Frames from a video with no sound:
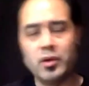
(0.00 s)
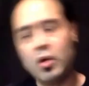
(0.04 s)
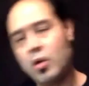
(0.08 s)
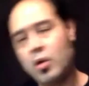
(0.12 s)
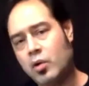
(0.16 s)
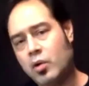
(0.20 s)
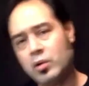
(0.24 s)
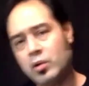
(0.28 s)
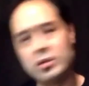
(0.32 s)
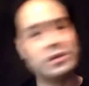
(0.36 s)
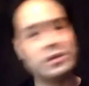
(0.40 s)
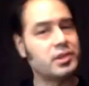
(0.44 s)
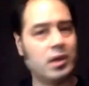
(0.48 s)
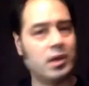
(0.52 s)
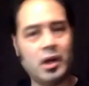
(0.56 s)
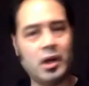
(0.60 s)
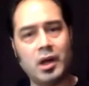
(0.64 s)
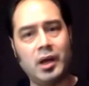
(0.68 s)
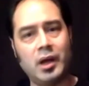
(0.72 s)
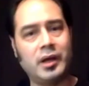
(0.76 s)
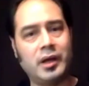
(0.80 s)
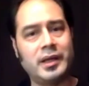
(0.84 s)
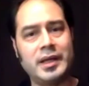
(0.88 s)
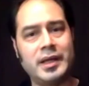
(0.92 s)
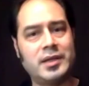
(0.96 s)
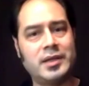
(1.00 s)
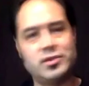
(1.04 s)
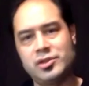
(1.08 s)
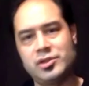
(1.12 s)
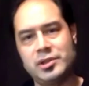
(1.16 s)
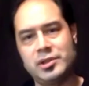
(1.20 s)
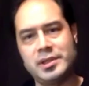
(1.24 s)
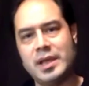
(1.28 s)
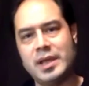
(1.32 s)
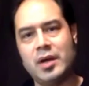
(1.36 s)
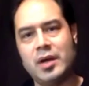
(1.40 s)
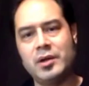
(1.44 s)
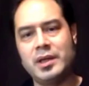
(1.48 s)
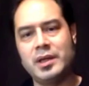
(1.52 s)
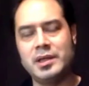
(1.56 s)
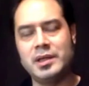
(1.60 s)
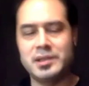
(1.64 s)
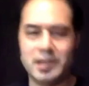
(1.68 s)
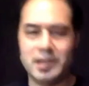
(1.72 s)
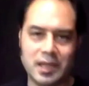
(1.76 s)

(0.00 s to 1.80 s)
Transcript: whole song, and that's just how it is.